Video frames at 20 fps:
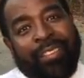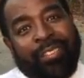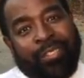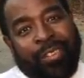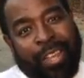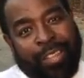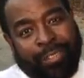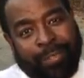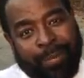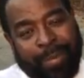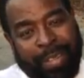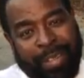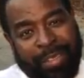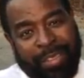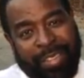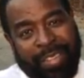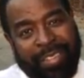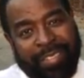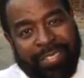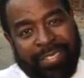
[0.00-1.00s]
Trust me on
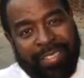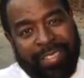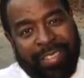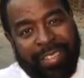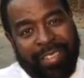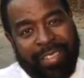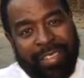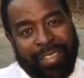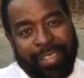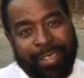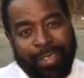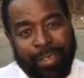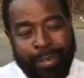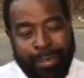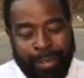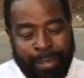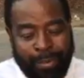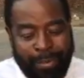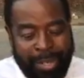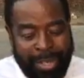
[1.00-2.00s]
this.
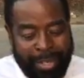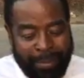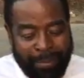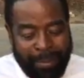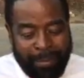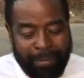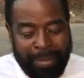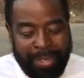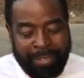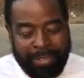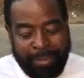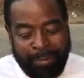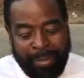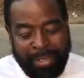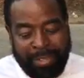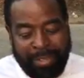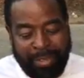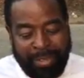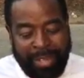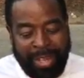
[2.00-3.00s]
You'll create momentum
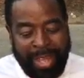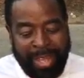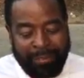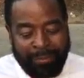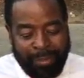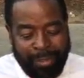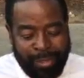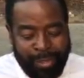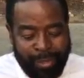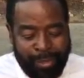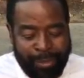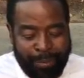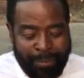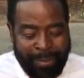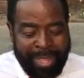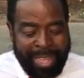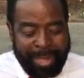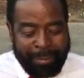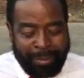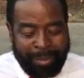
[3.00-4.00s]
in your life. You'll
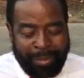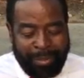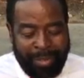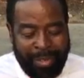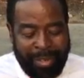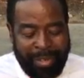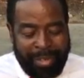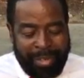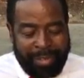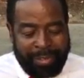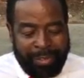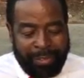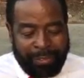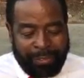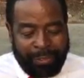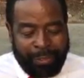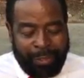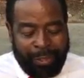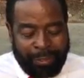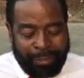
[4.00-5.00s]
be able to
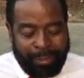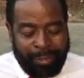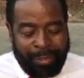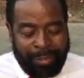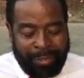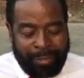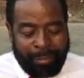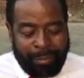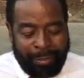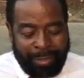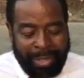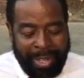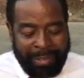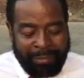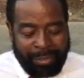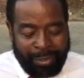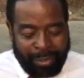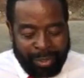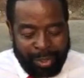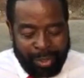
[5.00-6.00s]
soar to a new
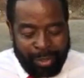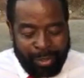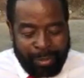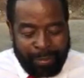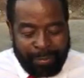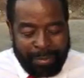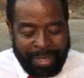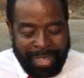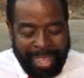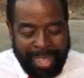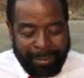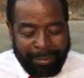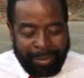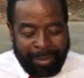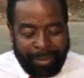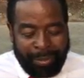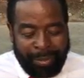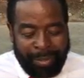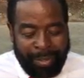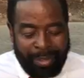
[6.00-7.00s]
level. You'll be
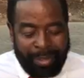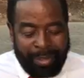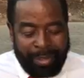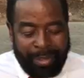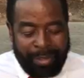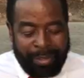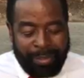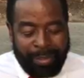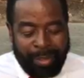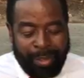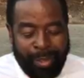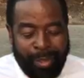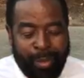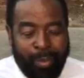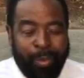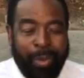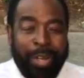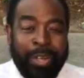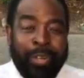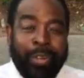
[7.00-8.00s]
able to go
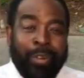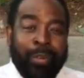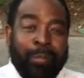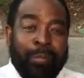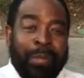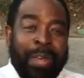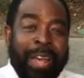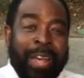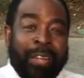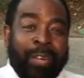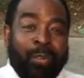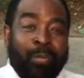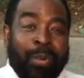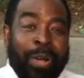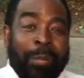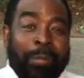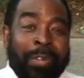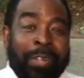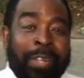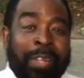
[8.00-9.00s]
where no man or
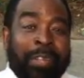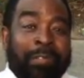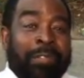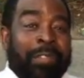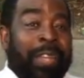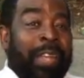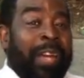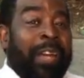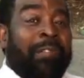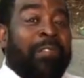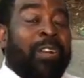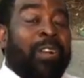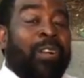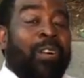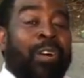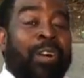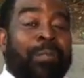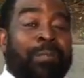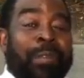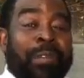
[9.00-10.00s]
woman have ever
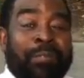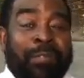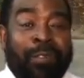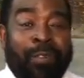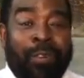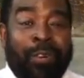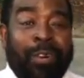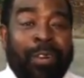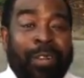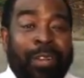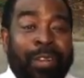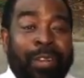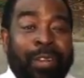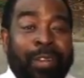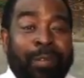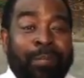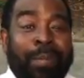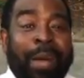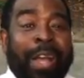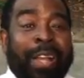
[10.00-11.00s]
gone before
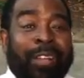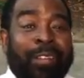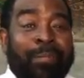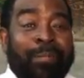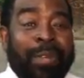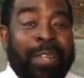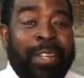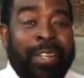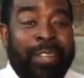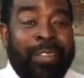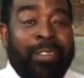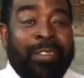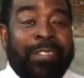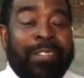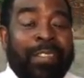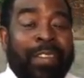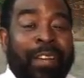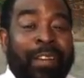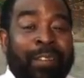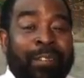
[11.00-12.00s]
by committing
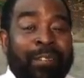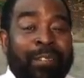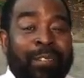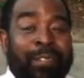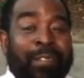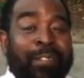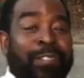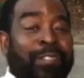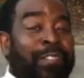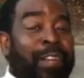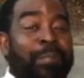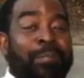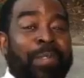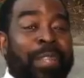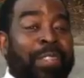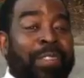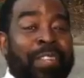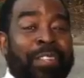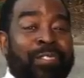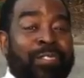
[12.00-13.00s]
yourself to
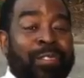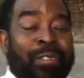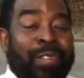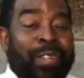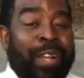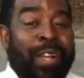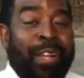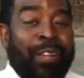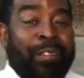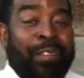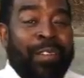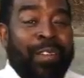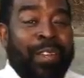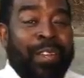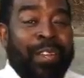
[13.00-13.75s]
something that you love,